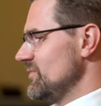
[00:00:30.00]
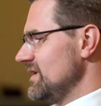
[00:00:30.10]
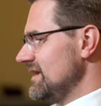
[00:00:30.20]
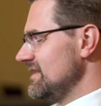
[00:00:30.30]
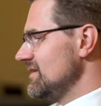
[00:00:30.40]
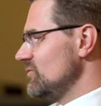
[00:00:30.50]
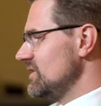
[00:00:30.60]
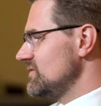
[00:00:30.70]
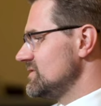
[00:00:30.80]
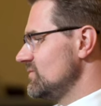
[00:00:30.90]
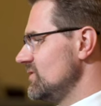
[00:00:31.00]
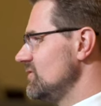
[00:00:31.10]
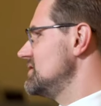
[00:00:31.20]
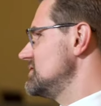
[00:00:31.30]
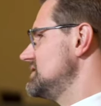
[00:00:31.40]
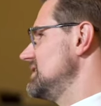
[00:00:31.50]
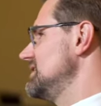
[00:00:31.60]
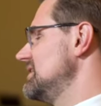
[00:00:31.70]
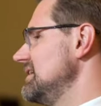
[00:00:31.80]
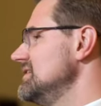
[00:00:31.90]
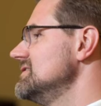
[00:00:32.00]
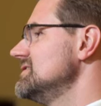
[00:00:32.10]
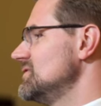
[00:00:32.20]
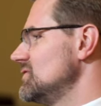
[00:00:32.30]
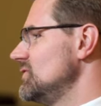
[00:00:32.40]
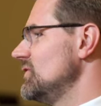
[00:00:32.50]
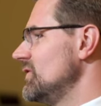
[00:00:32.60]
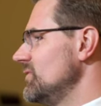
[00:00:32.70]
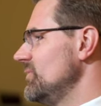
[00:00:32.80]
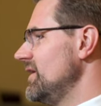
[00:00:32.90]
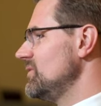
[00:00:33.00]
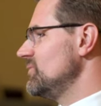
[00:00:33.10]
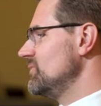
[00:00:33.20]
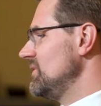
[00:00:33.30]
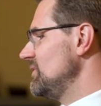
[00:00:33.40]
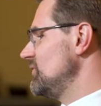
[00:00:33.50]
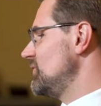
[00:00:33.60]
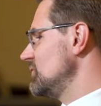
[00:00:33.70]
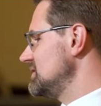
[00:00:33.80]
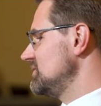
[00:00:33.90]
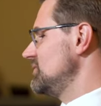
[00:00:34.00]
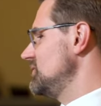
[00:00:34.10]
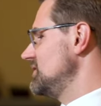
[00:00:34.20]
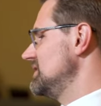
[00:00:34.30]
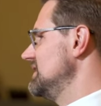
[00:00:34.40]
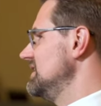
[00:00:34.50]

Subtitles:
I think we have some very interesting things to talk about, but maybe first if you can